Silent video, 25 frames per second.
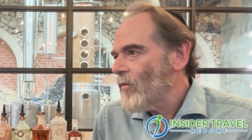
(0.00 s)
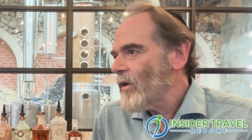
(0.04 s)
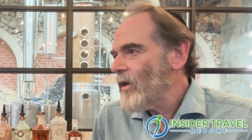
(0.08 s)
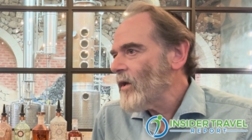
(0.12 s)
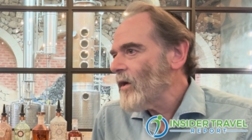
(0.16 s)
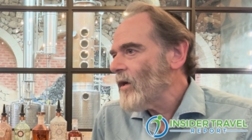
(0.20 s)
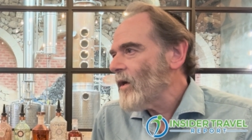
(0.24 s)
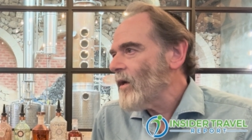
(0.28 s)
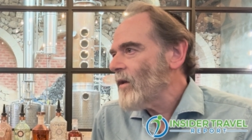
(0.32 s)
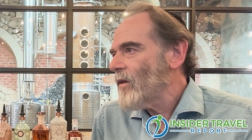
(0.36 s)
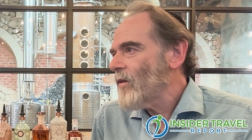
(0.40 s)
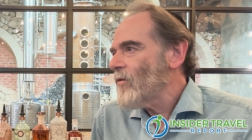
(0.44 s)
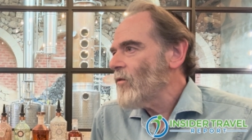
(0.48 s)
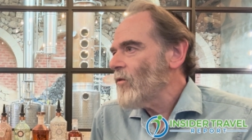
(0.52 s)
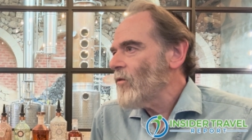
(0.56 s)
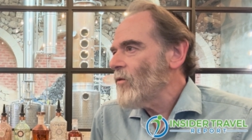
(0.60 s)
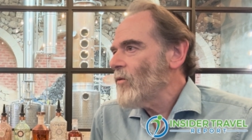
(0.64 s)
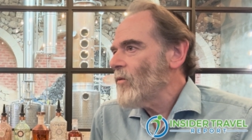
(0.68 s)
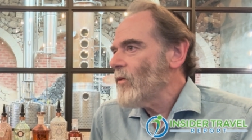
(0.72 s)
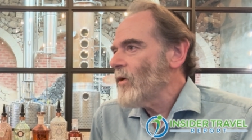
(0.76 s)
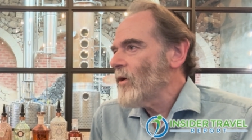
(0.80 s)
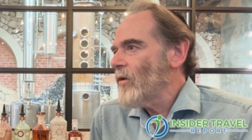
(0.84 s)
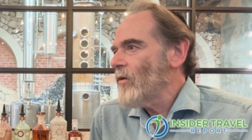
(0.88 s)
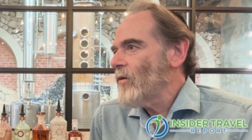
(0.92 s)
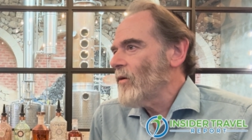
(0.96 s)
what you're going to
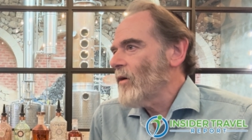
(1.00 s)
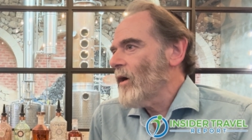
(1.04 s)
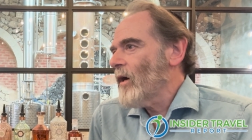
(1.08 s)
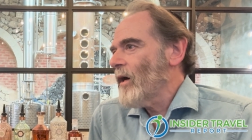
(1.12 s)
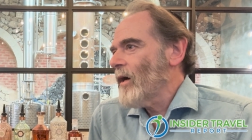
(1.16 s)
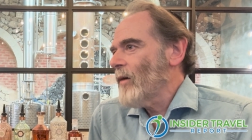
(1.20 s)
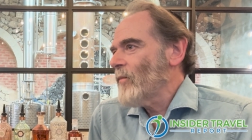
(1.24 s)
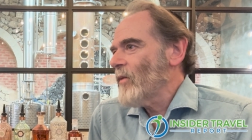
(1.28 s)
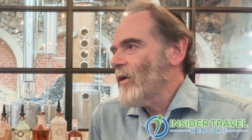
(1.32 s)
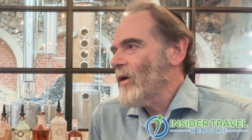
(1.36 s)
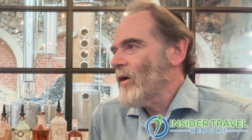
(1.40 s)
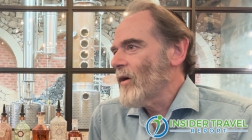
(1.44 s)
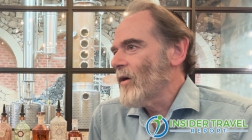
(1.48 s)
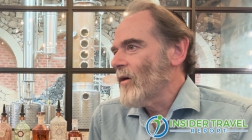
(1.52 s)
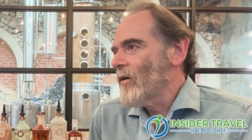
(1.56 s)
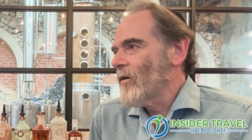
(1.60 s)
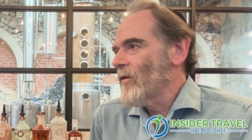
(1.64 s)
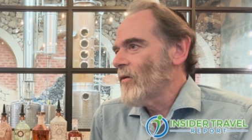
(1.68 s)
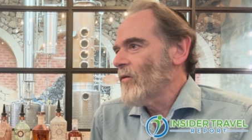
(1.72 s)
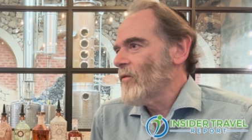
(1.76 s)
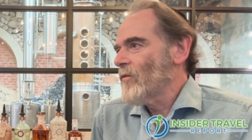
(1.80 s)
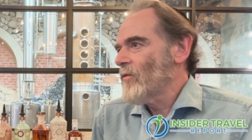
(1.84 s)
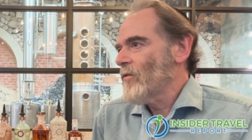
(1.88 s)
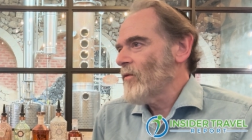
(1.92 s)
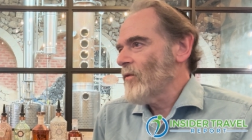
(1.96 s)
do when you come
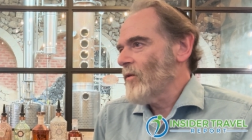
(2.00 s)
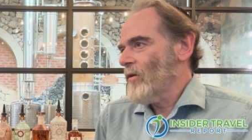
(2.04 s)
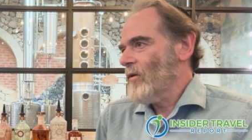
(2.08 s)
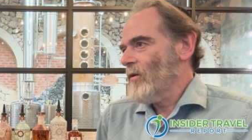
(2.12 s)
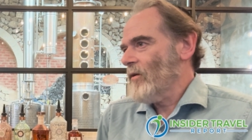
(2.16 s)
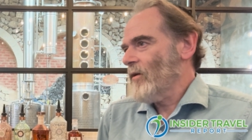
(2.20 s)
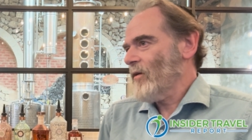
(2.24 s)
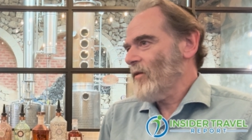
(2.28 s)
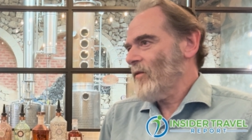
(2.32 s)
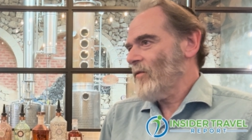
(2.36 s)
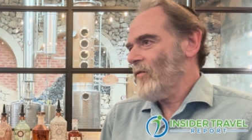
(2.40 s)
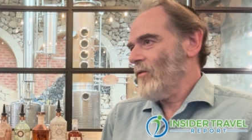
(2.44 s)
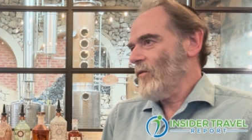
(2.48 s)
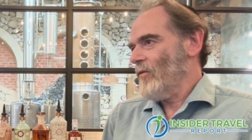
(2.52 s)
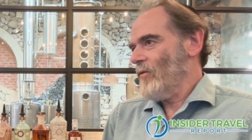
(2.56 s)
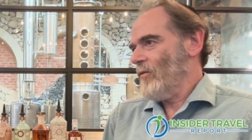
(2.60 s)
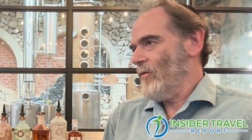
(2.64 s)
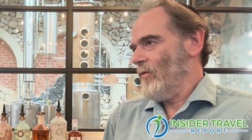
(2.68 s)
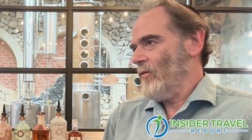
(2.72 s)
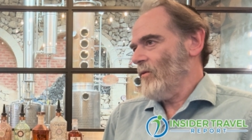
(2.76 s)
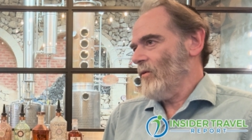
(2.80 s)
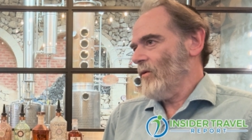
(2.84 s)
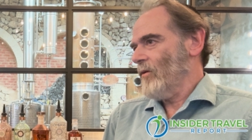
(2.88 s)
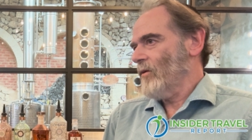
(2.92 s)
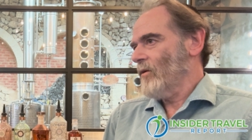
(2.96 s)
here is you're going
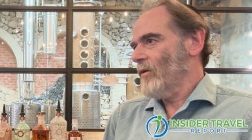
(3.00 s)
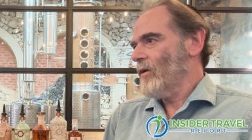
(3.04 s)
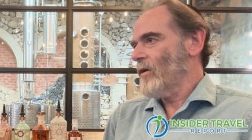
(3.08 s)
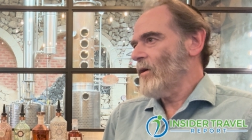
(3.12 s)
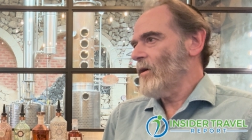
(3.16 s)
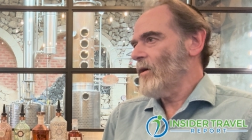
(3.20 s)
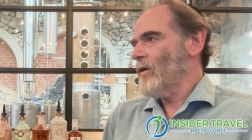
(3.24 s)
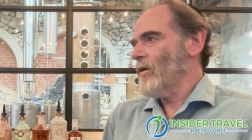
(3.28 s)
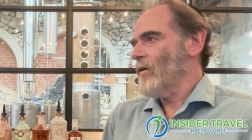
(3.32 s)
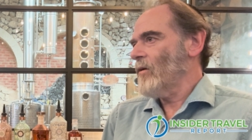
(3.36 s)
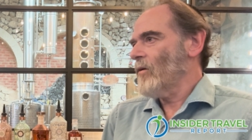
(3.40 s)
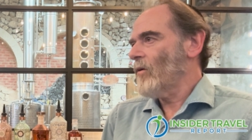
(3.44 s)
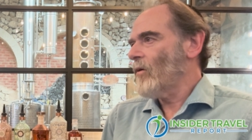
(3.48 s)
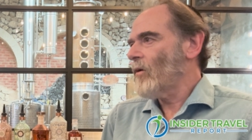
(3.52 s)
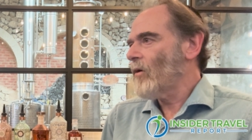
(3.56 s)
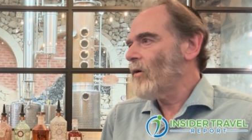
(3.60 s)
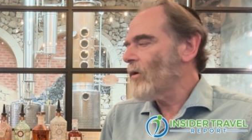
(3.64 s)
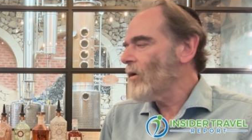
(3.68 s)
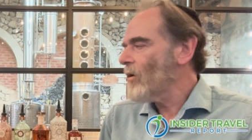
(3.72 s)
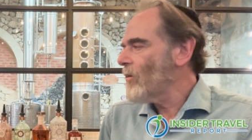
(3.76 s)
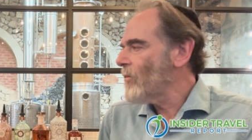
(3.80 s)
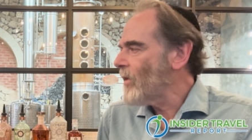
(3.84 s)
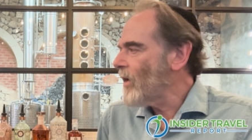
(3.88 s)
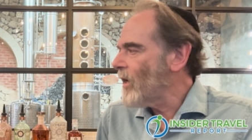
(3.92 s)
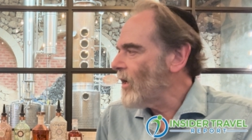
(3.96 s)
to learn
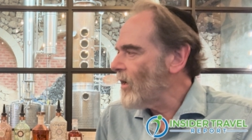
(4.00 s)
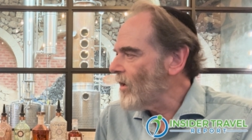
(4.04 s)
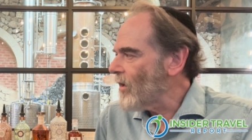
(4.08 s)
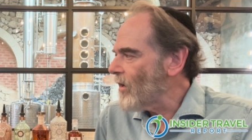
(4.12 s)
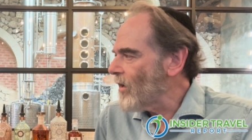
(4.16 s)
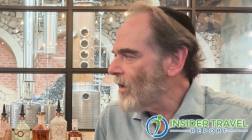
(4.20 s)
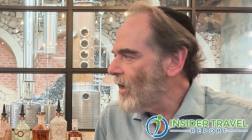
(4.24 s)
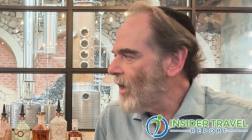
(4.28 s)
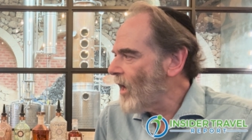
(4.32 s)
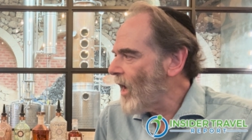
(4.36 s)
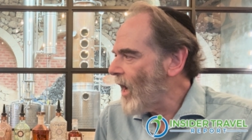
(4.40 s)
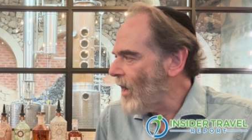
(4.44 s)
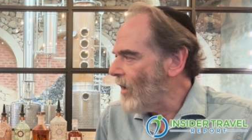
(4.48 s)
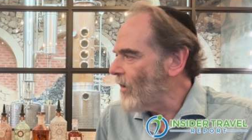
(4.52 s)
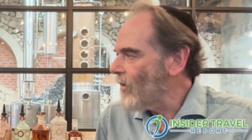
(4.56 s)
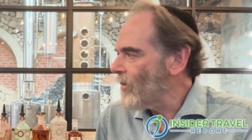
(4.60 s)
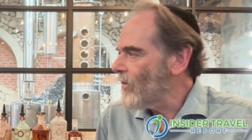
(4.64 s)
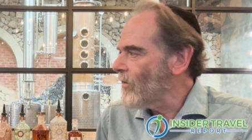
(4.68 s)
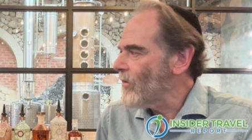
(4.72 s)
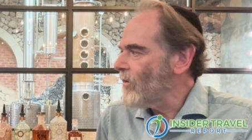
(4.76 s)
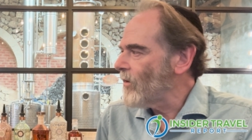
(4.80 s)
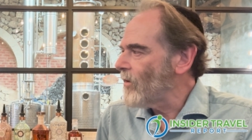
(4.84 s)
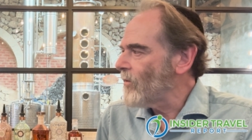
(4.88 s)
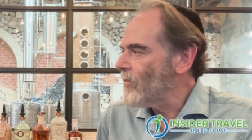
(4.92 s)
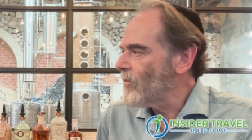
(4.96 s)
all about
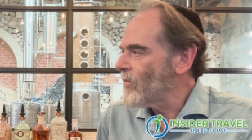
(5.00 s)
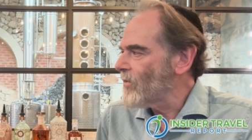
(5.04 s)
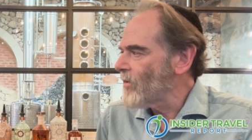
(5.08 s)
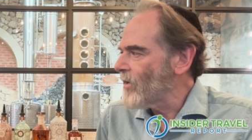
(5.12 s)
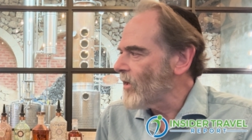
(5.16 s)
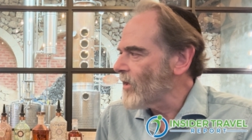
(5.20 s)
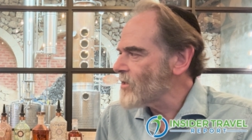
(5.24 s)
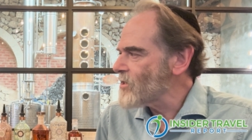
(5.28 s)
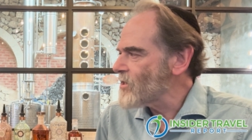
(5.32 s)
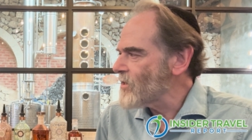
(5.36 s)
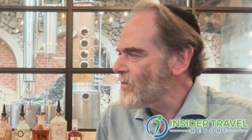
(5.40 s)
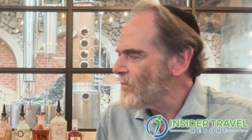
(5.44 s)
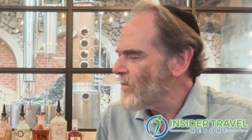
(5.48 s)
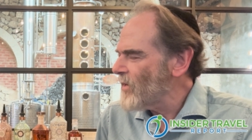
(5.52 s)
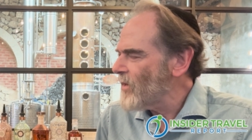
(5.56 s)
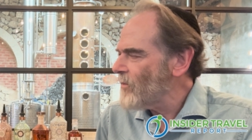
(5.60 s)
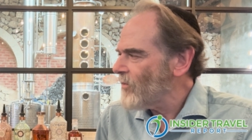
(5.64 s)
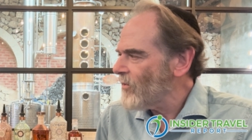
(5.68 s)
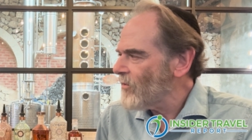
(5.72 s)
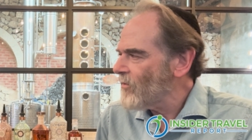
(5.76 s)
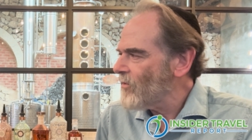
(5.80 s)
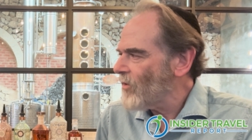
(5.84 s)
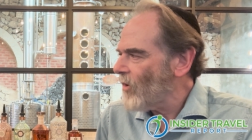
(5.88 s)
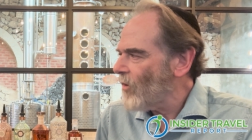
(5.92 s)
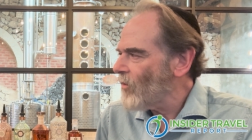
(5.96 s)
alcohol production.
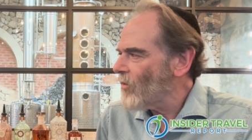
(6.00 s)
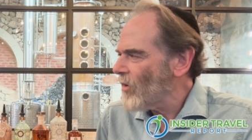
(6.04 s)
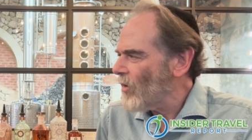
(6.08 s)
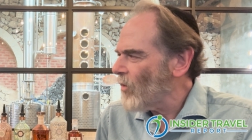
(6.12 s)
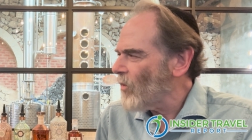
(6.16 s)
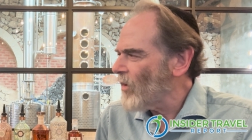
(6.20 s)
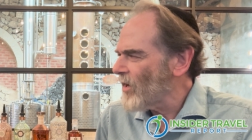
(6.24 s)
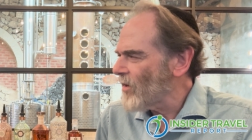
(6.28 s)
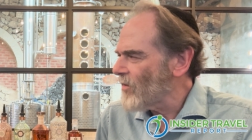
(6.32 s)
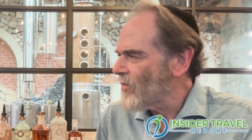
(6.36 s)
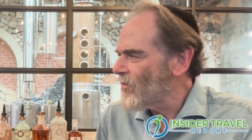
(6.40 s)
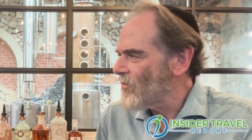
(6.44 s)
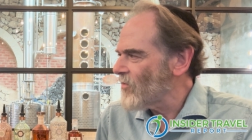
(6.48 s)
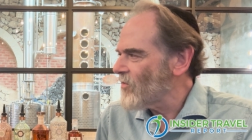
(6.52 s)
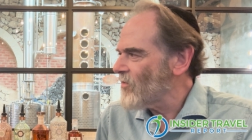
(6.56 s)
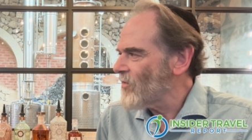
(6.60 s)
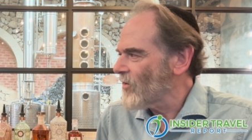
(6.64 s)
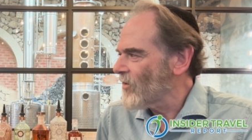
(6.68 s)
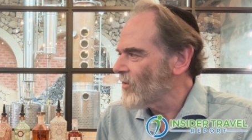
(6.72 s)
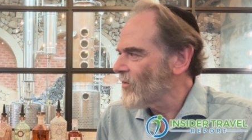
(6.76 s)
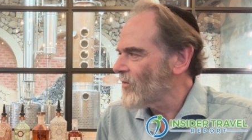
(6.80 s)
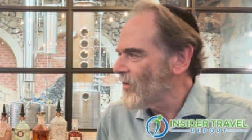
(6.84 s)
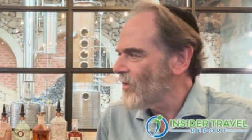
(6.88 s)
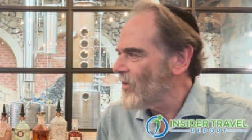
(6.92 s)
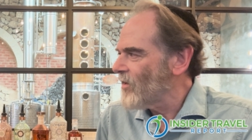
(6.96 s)
People don't know what a
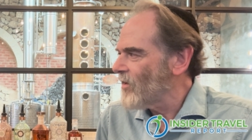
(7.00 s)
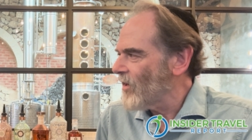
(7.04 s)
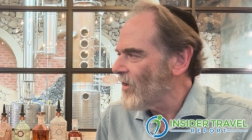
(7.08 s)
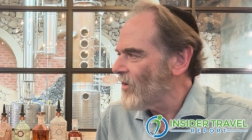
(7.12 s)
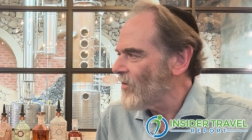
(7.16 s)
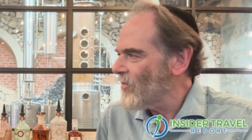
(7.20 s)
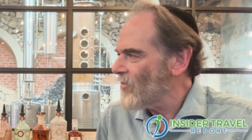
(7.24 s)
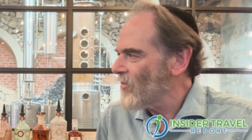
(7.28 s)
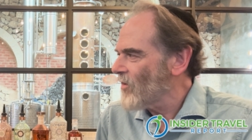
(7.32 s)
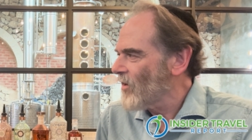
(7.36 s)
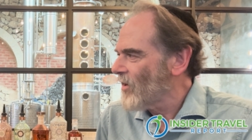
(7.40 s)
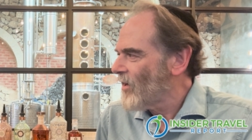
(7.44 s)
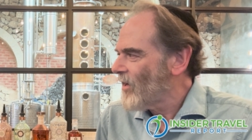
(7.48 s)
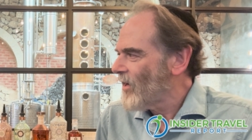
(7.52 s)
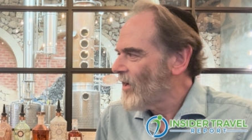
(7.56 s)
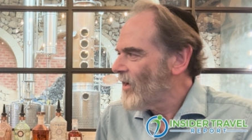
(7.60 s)
distillery does.